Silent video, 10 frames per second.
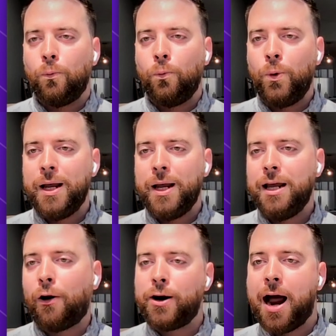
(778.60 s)
We
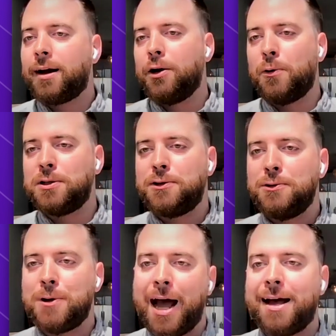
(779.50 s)
are not going
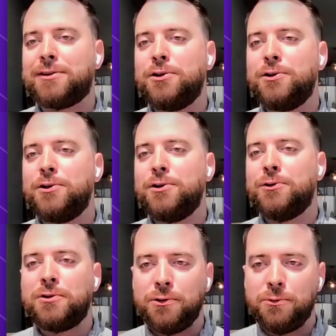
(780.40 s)
to ask
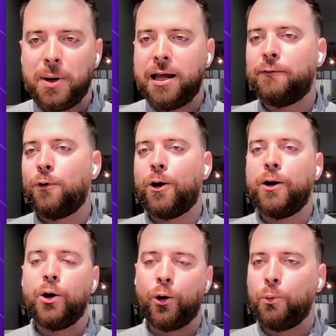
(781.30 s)
you to pay for
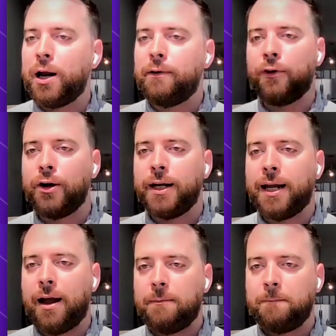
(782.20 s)
it or wait for it
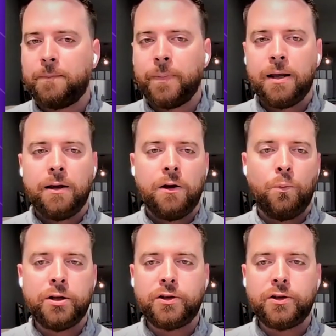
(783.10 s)
again. When smart